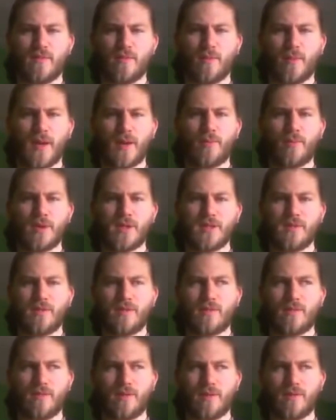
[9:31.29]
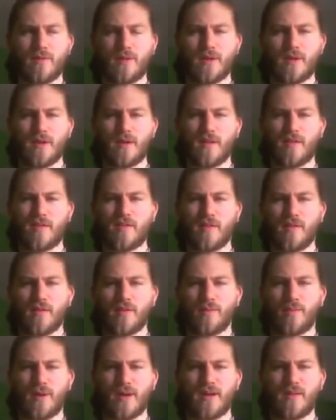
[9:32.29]
Why would you throw a sword
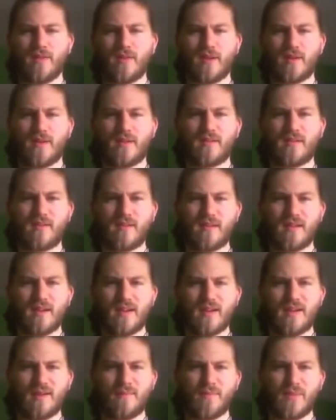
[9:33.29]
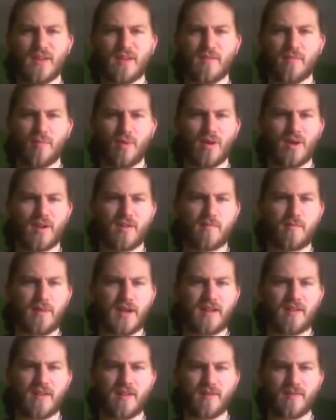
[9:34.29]
away that is more
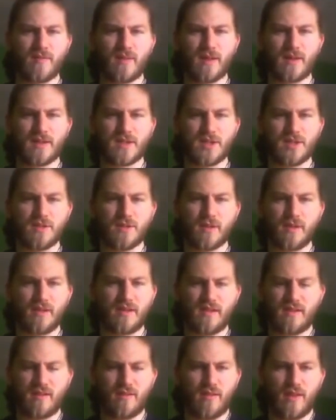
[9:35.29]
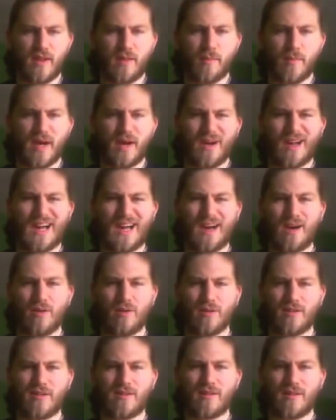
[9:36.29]
expensive than about a
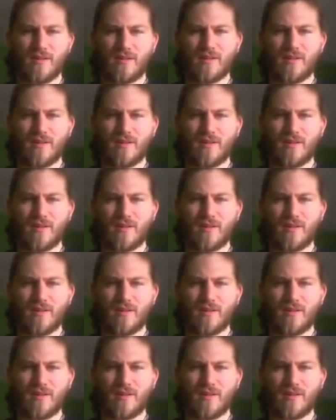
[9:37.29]
house?